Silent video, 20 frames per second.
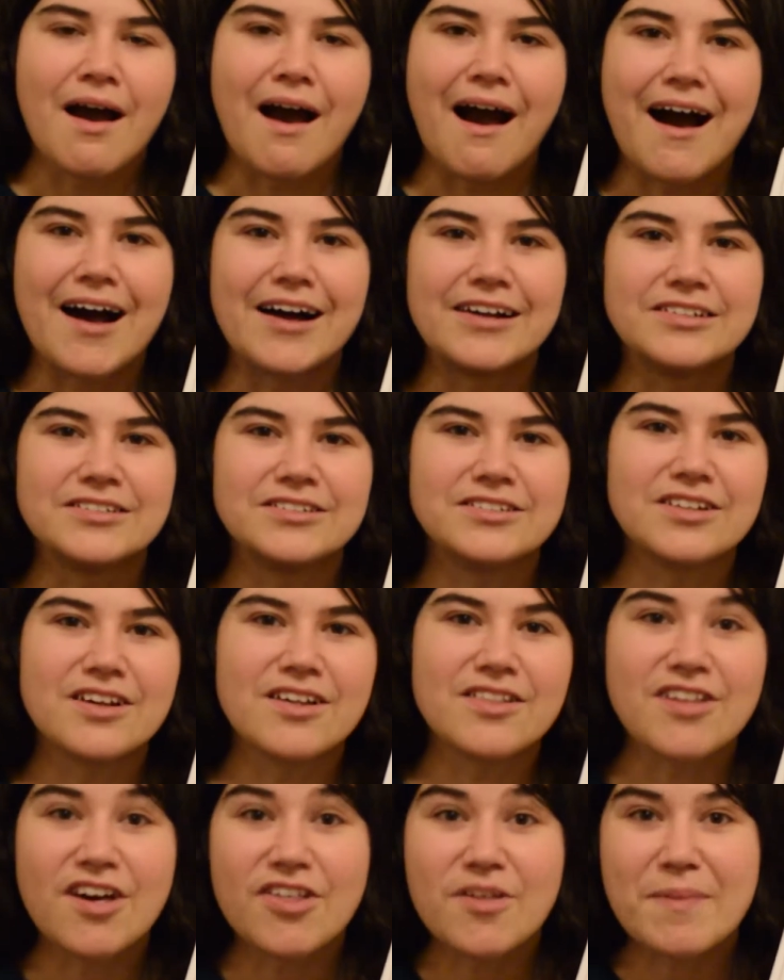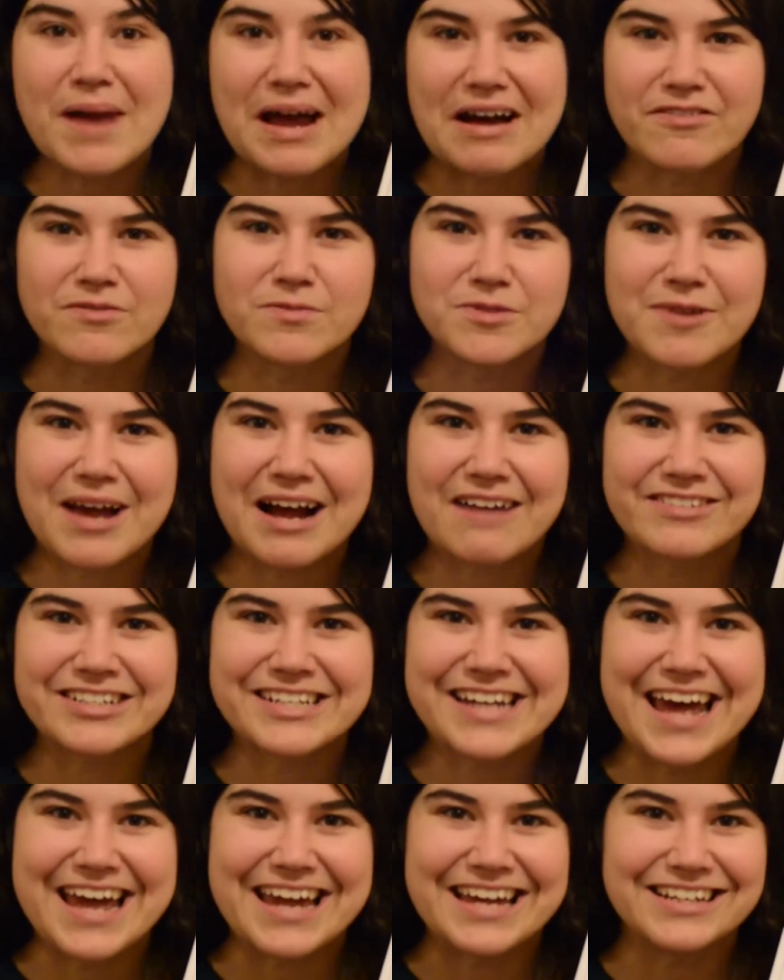and the other platforms we have
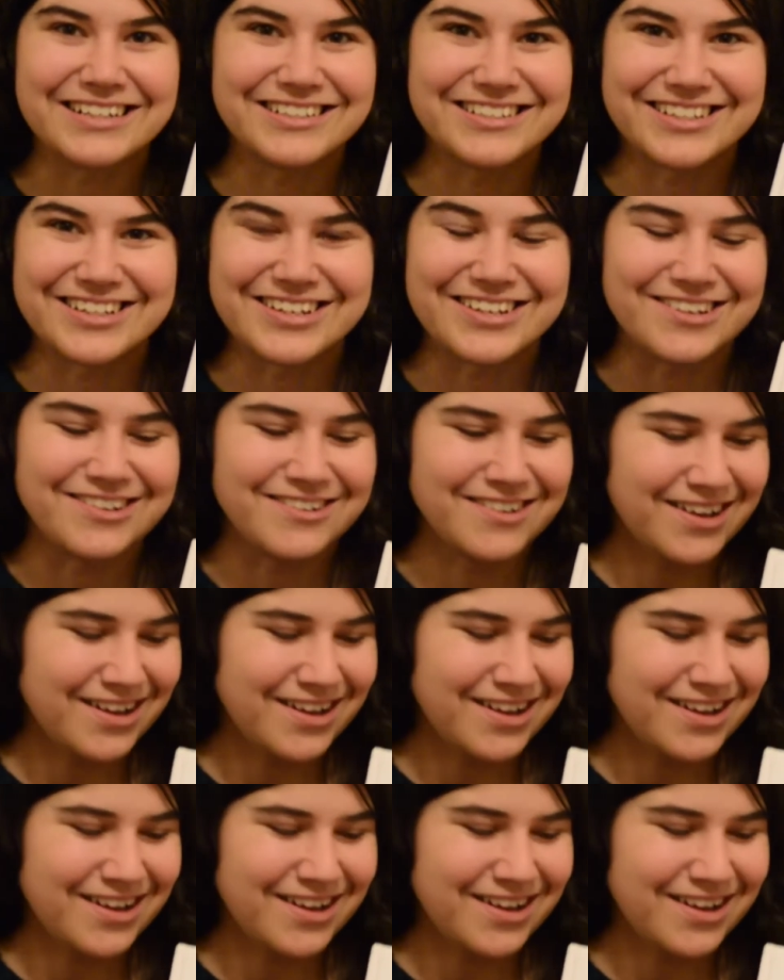today to